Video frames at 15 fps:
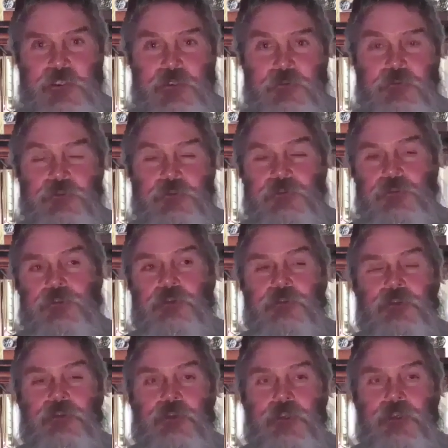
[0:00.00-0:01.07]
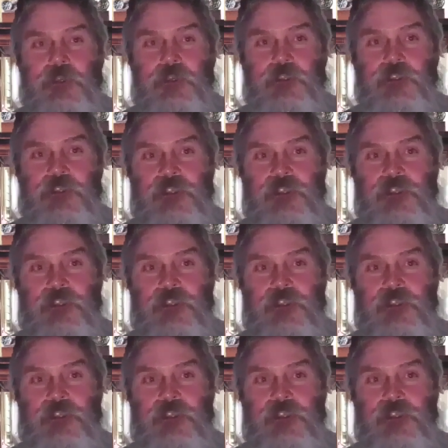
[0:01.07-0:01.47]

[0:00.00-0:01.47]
of two videos